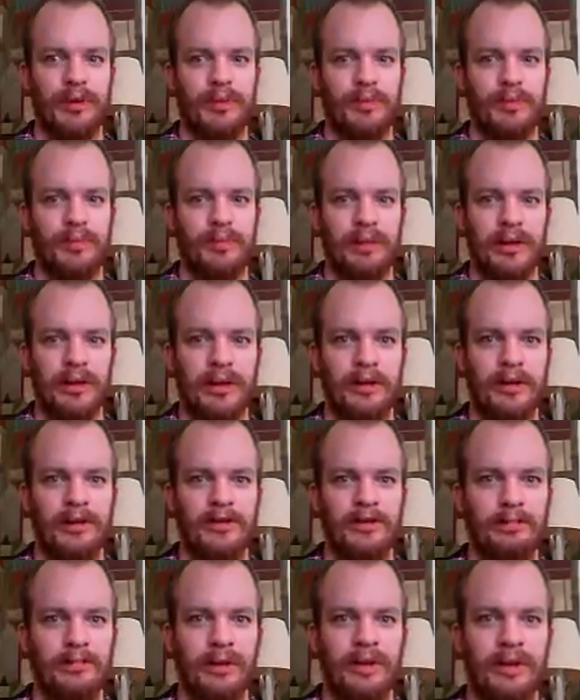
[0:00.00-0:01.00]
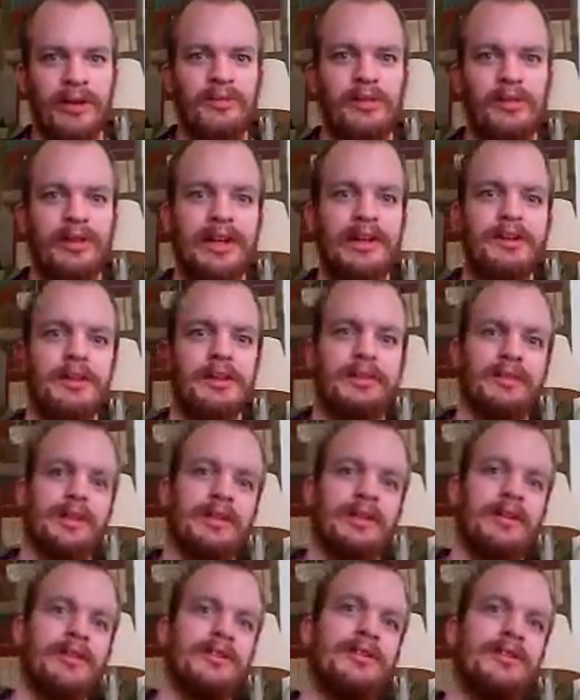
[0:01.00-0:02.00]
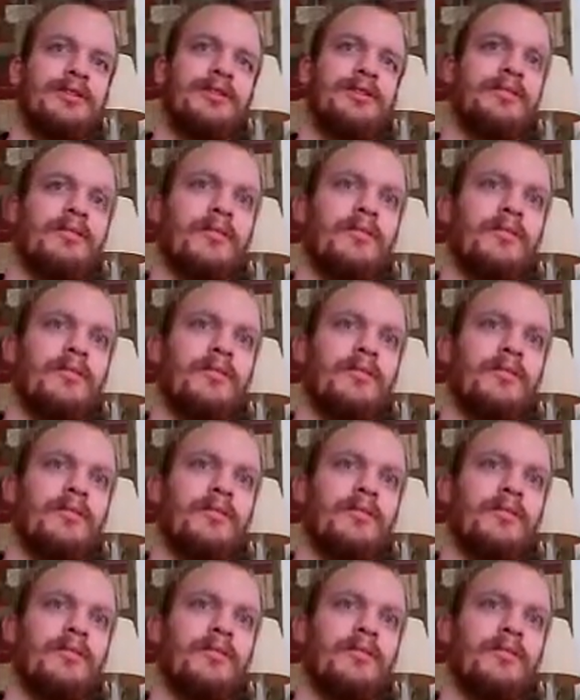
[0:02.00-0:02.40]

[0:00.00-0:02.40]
in the medieval ages at least,